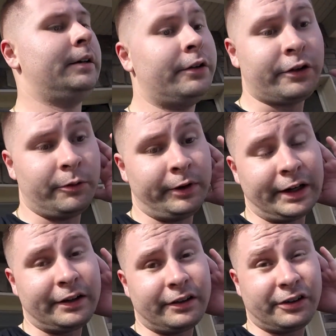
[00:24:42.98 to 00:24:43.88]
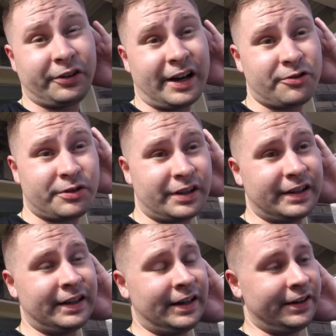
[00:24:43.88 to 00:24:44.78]
It's gonna be nice and scratch
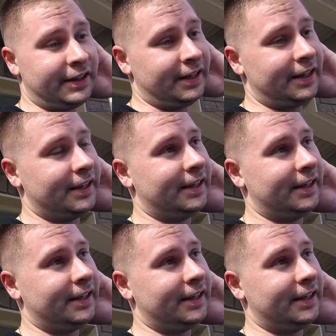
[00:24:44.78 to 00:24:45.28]
resistant and everything.